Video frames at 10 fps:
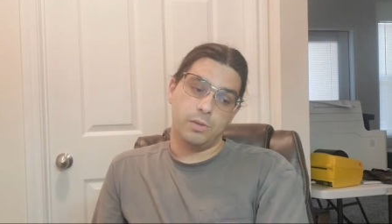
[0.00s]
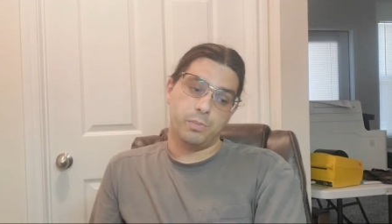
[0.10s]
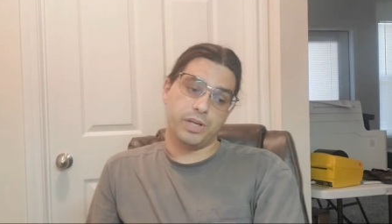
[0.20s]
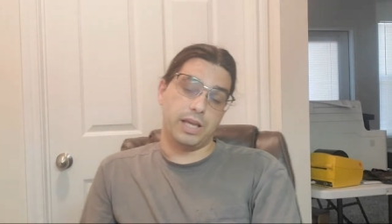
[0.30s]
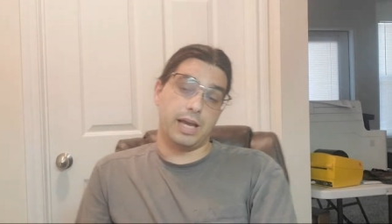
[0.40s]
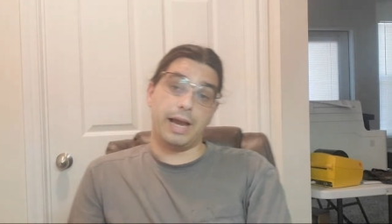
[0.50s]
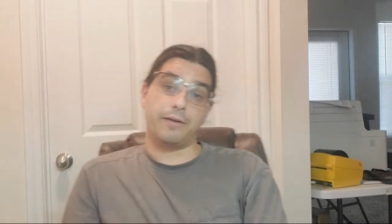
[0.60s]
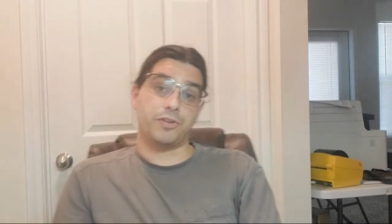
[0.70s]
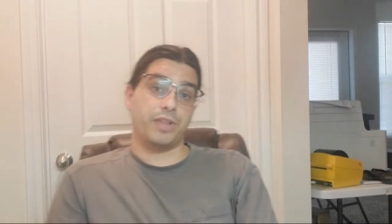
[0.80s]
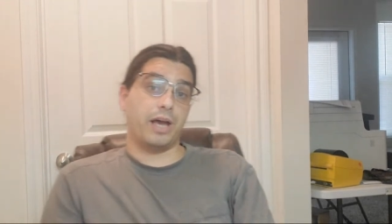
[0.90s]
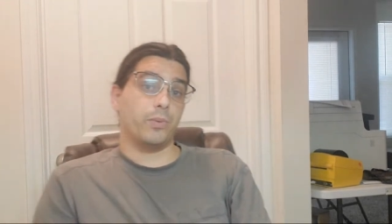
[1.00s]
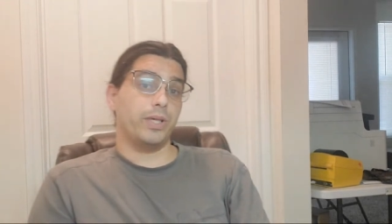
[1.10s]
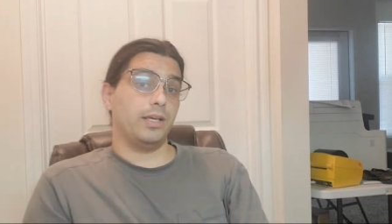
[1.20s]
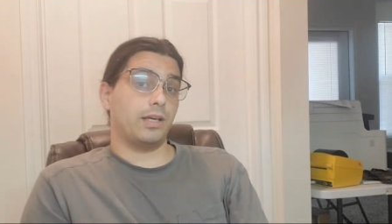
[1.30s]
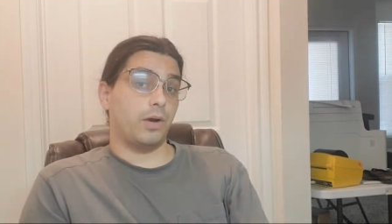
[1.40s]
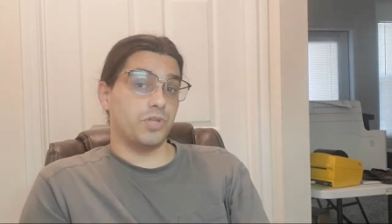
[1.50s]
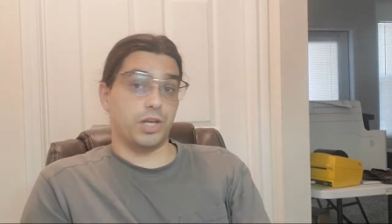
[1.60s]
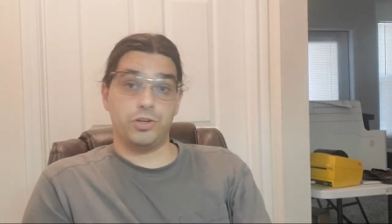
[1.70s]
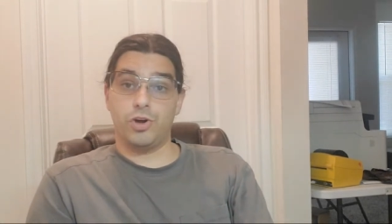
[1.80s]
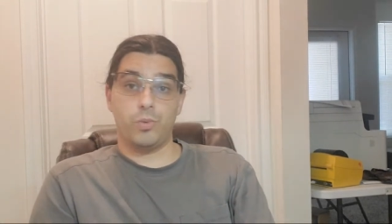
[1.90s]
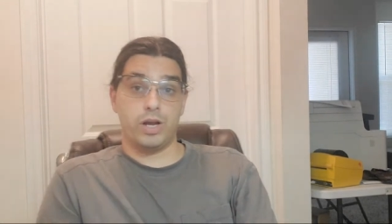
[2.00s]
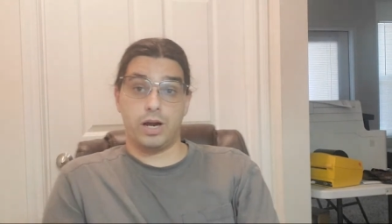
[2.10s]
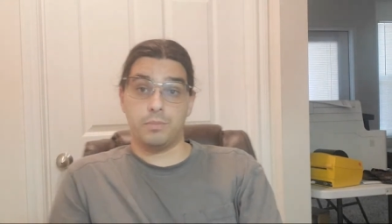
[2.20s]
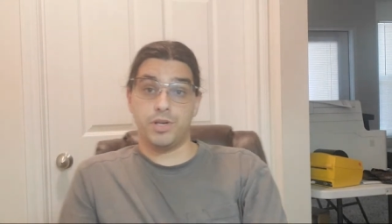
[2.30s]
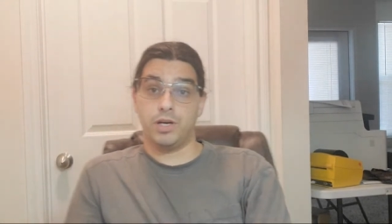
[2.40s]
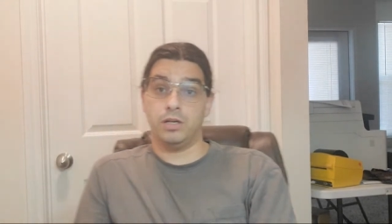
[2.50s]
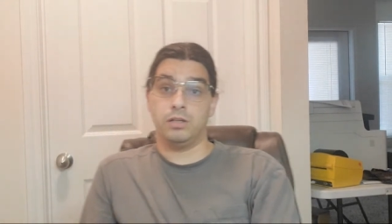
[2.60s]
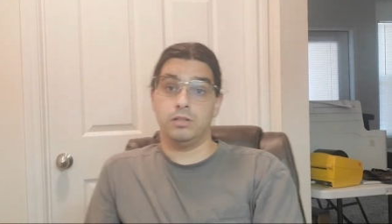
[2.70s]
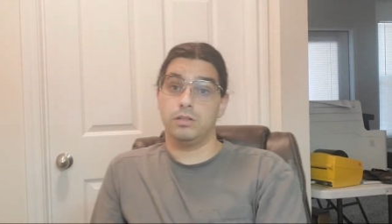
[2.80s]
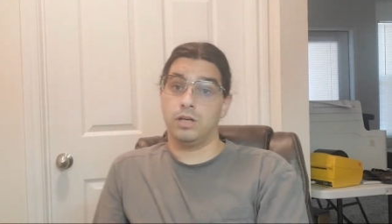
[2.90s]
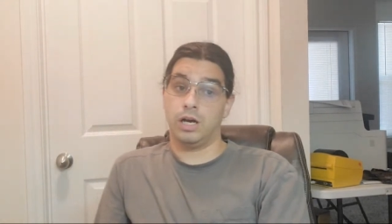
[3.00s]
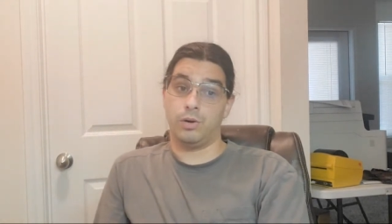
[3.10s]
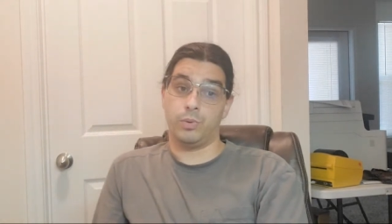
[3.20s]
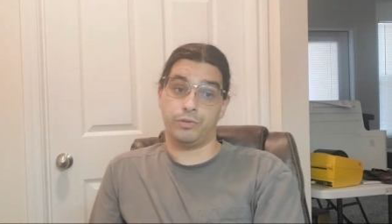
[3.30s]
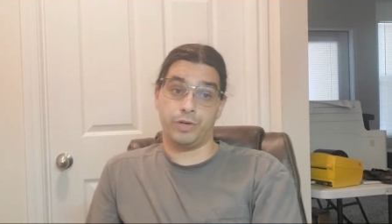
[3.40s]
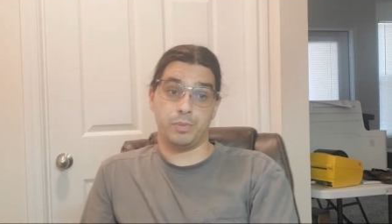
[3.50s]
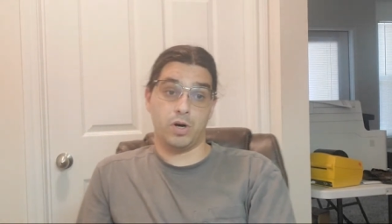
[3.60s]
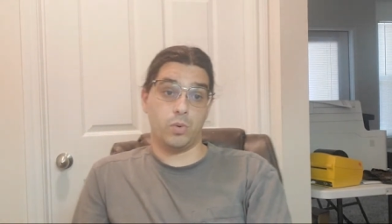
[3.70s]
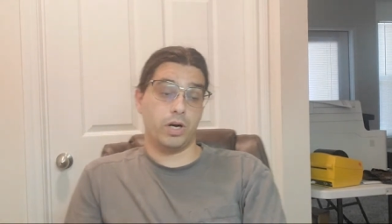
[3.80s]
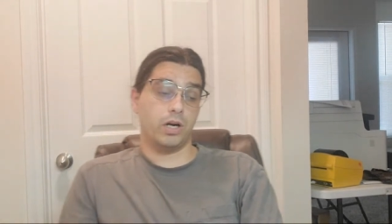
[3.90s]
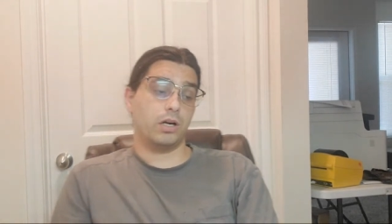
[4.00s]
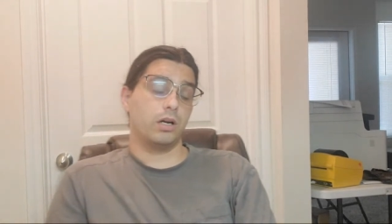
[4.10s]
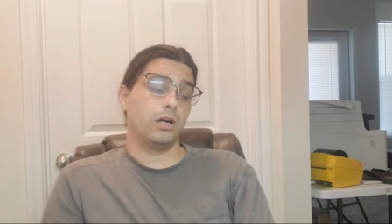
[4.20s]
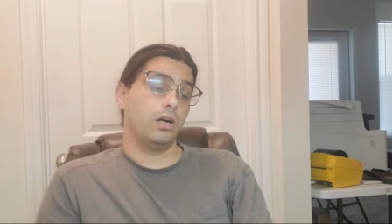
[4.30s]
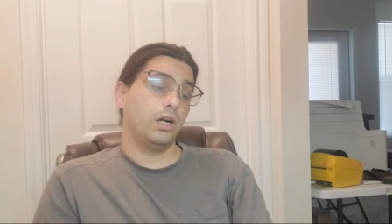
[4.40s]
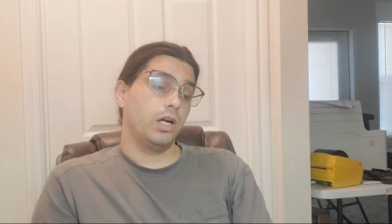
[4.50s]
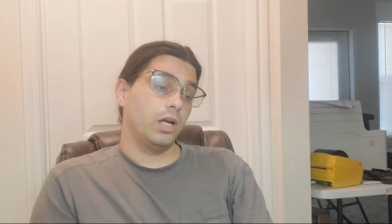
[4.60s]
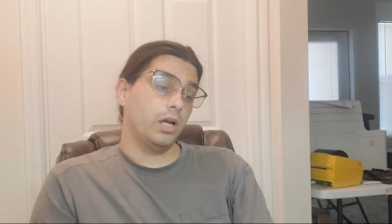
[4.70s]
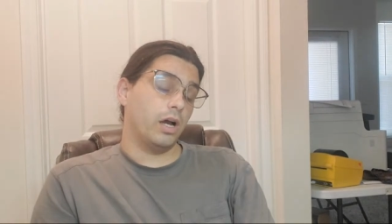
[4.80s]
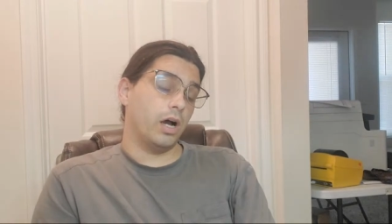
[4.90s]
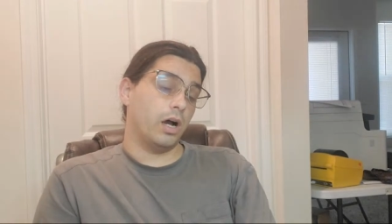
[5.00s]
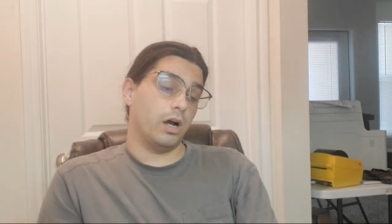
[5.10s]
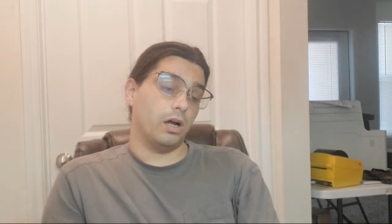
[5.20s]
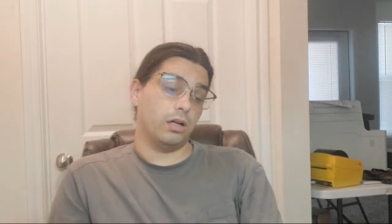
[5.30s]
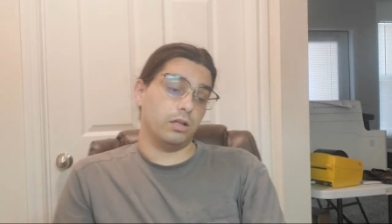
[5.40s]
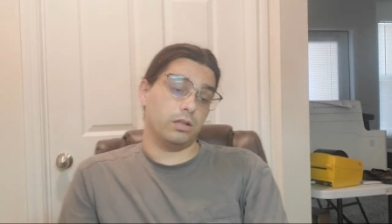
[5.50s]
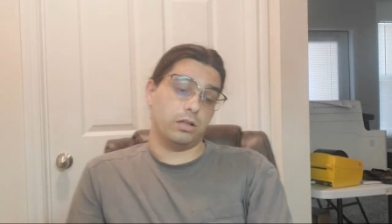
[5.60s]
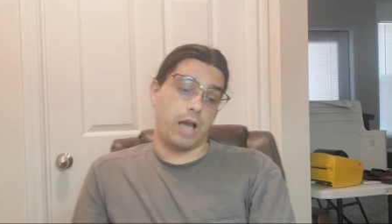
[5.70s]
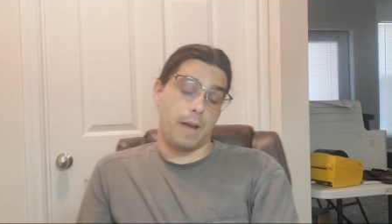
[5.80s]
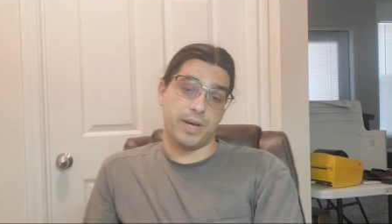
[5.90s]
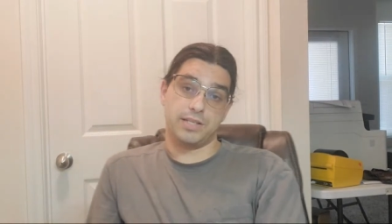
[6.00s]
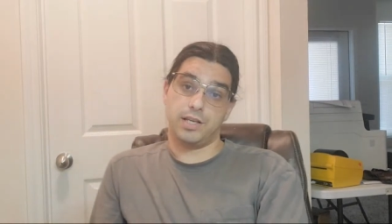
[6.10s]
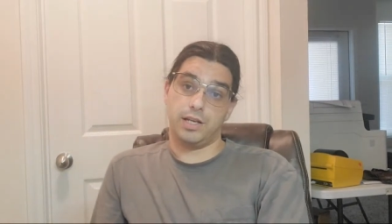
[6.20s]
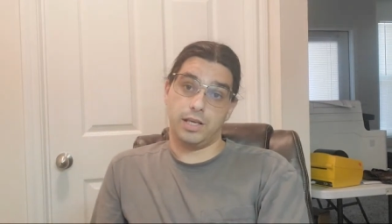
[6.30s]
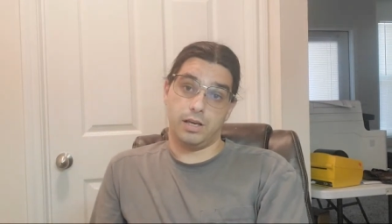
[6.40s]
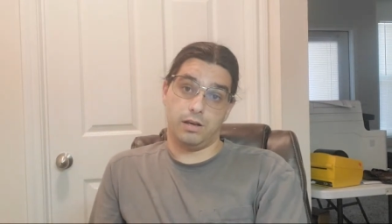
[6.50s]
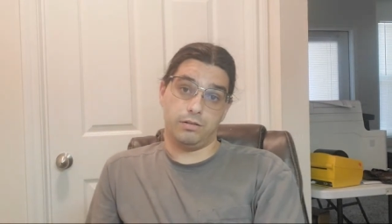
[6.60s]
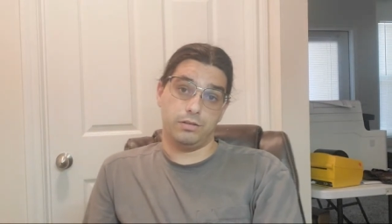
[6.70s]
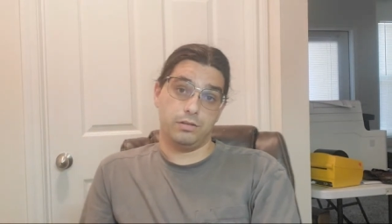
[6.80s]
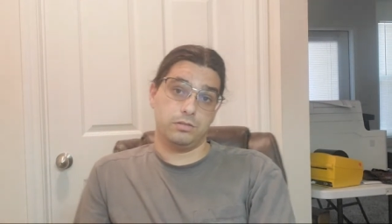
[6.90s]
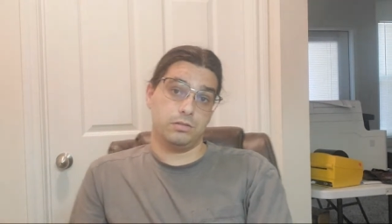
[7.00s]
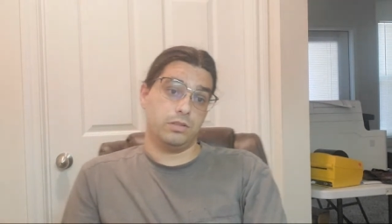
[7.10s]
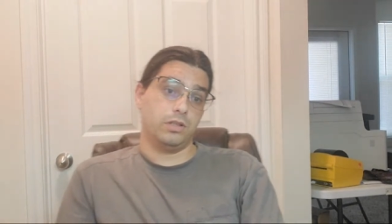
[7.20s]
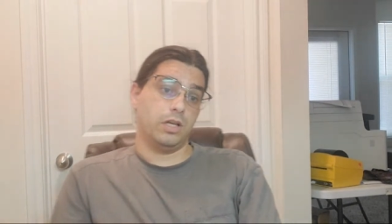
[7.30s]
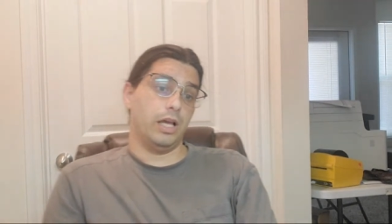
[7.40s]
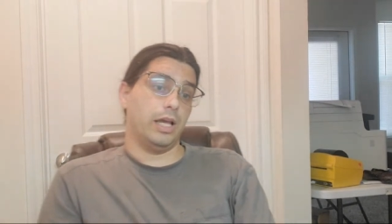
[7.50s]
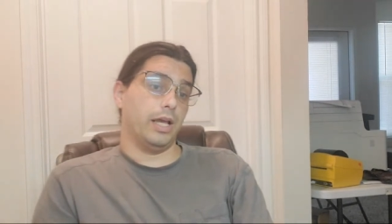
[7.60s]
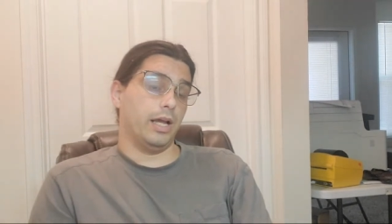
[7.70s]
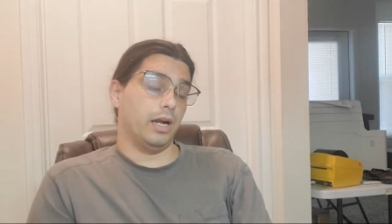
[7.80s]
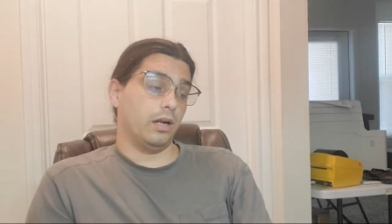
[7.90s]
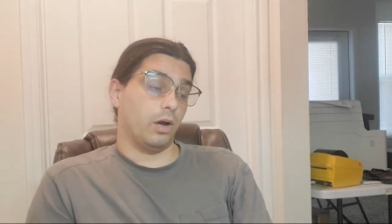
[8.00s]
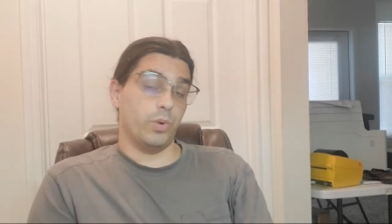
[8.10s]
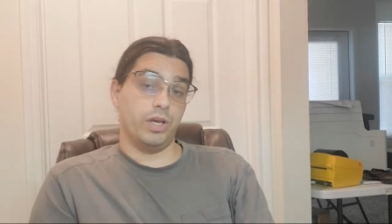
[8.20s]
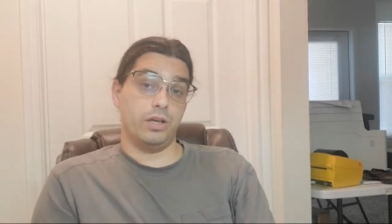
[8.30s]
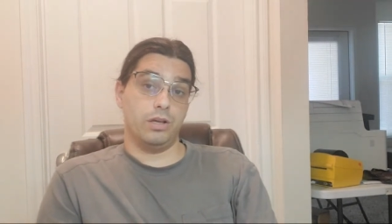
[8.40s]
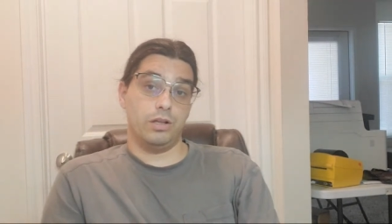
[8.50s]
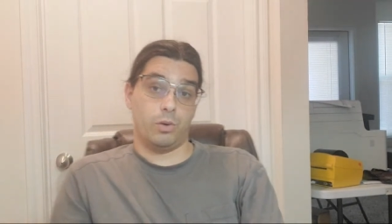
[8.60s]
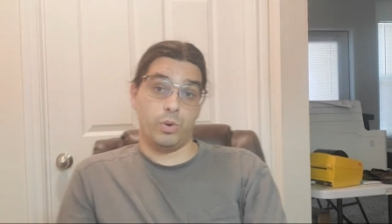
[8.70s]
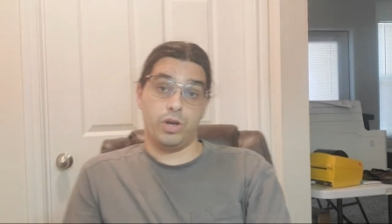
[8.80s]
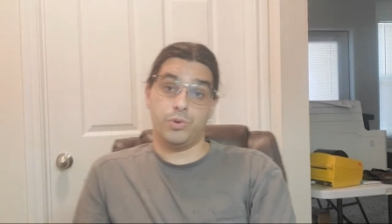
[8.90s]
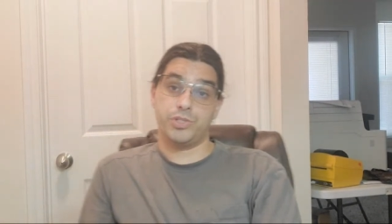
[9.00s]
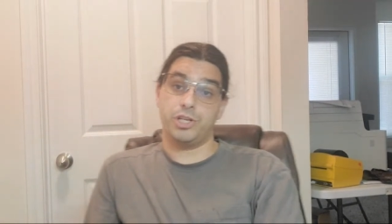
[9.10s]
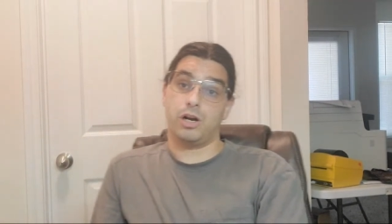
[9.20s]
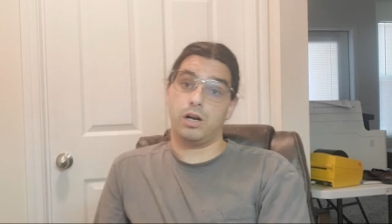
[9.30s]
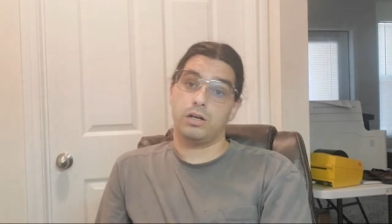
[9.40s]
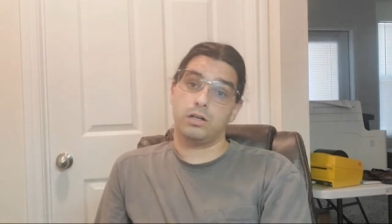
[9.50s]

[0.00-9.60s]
but yeah, after that week, I was like, you know what, I'm done with repo work. Got my CDL, and I went OTR